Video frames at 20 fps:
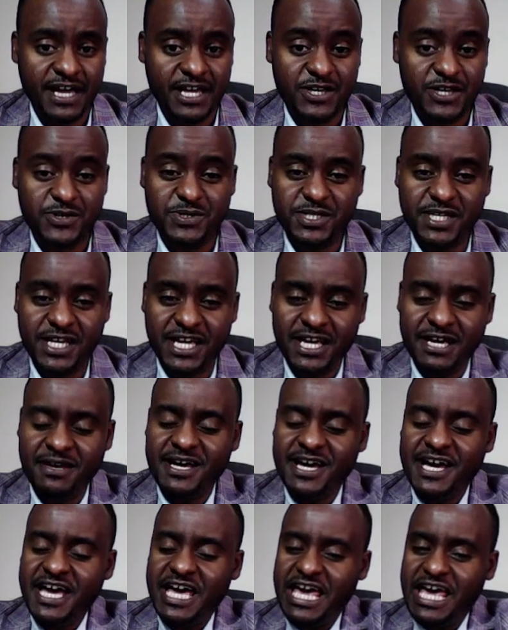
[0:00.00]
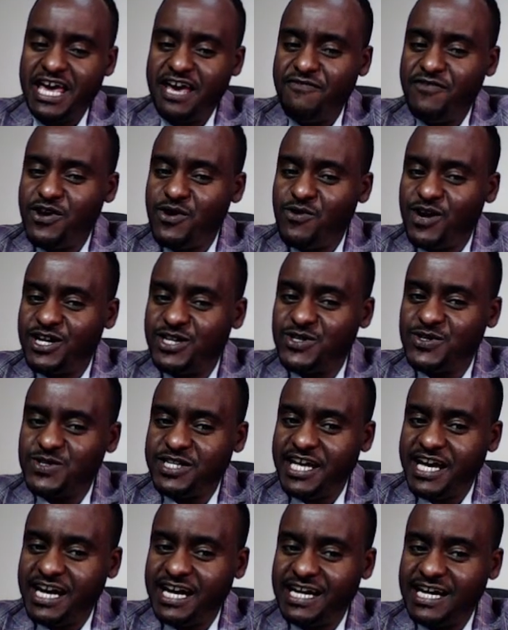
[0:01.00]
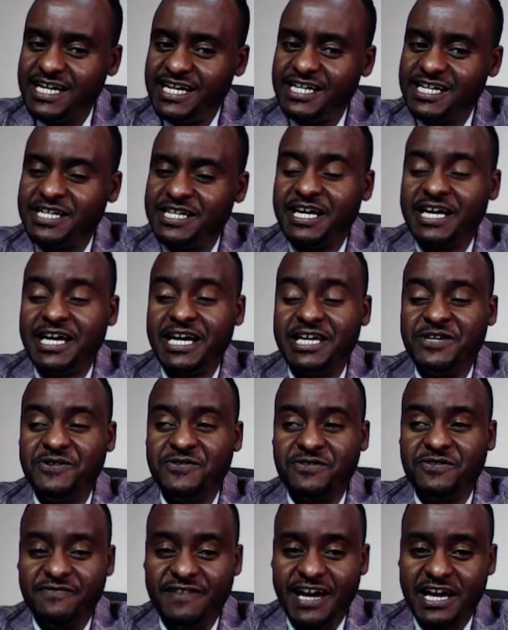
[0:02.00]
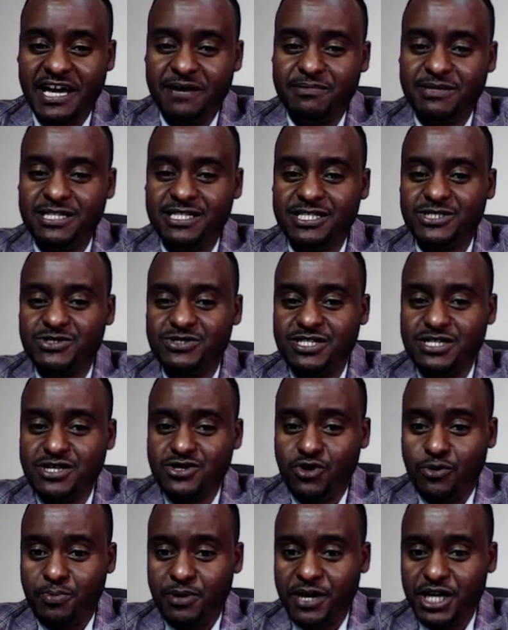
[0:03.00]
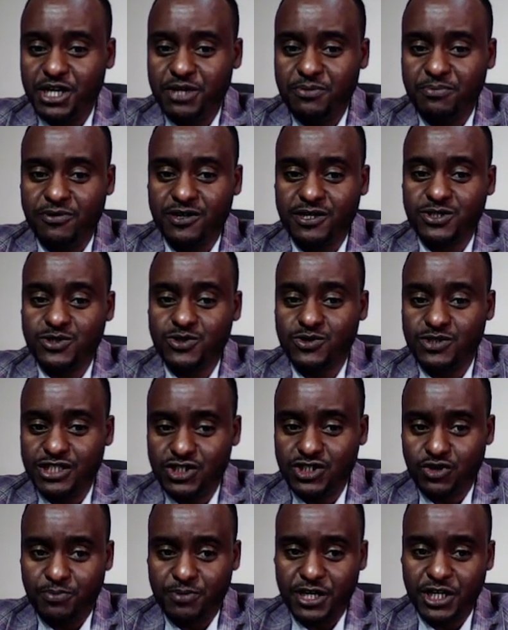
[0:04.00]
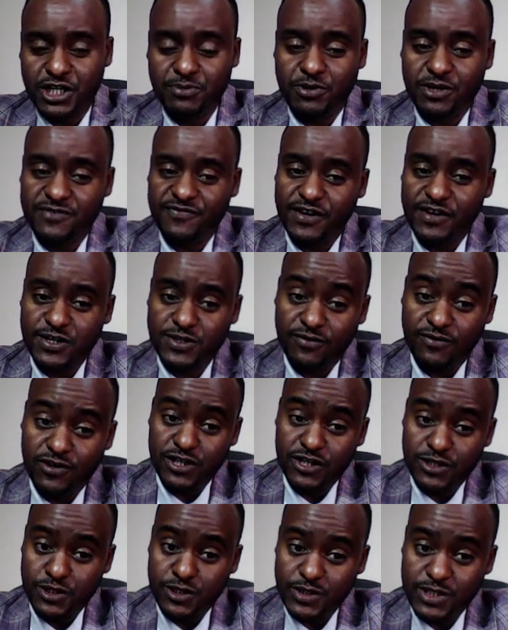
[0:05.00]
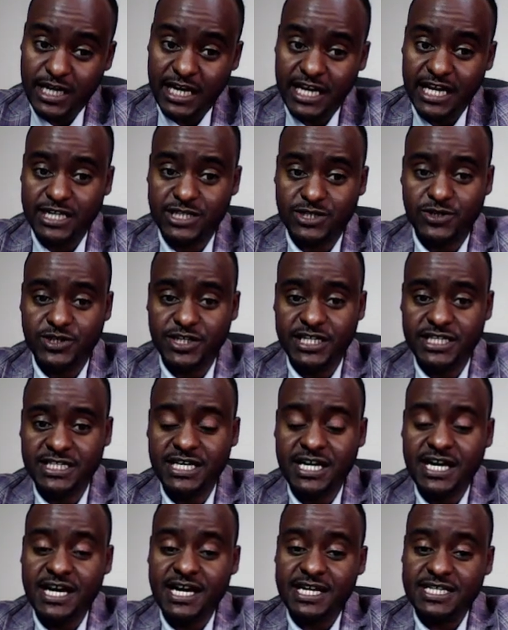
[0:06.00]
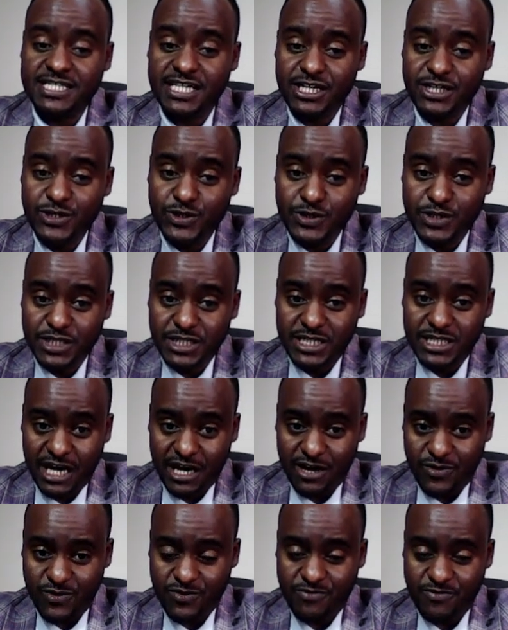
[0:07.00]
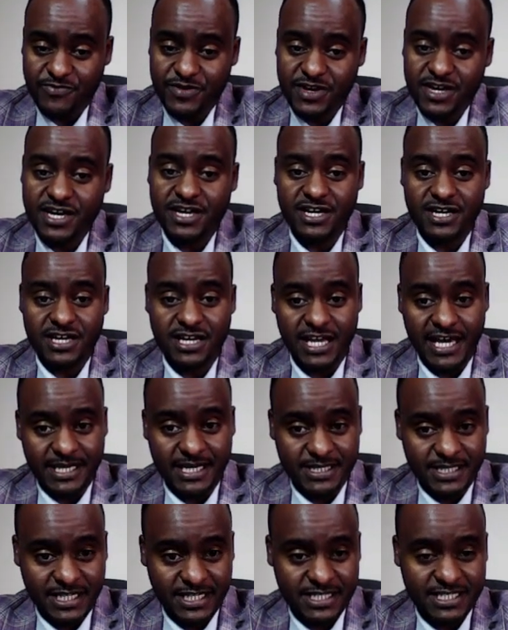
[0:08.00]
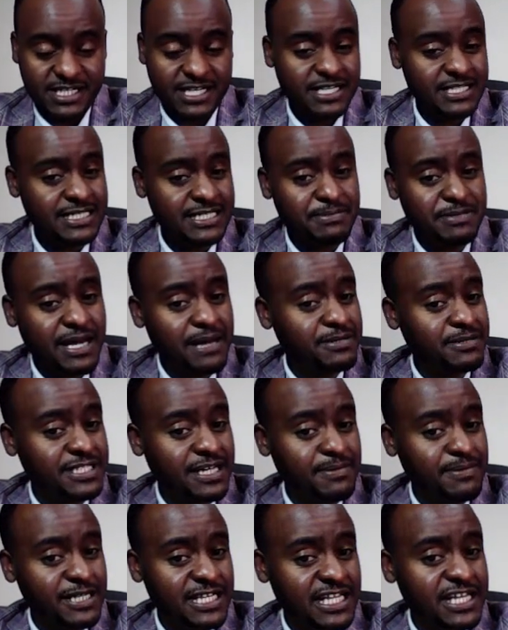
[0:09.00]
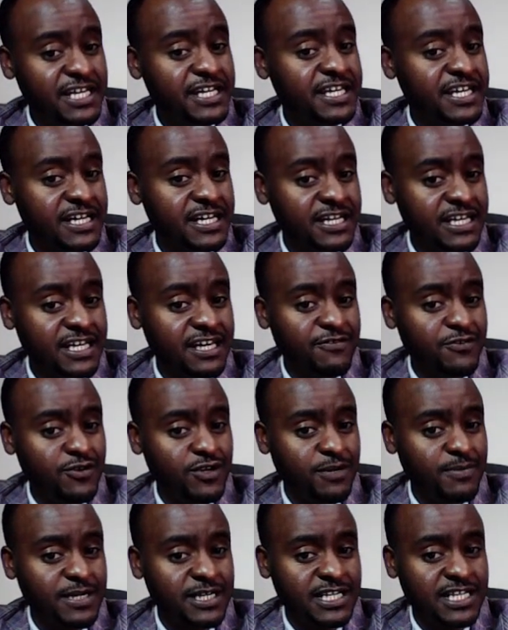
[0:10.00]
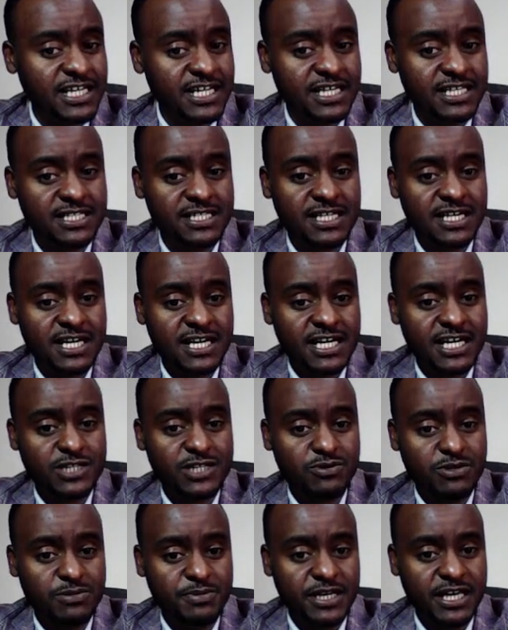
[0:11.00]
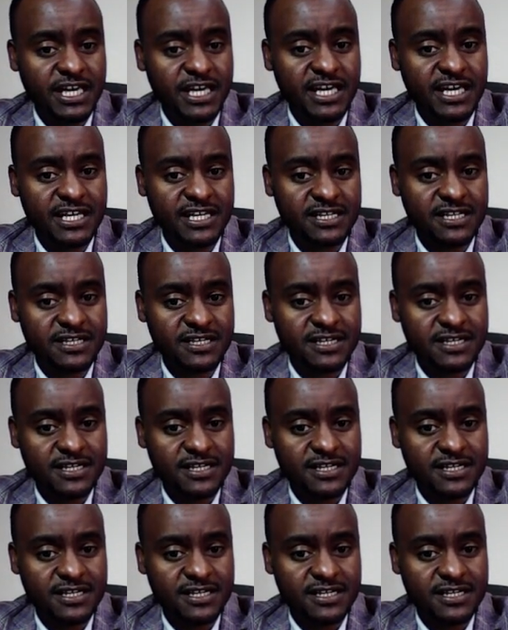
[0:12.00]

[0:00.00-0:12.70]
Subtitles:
You see, if you want to take your variable, this is operation box, to this operation box, first of need to select on it, then use this arrow like this. Sometimes double clicking. If you double click it, it will be in.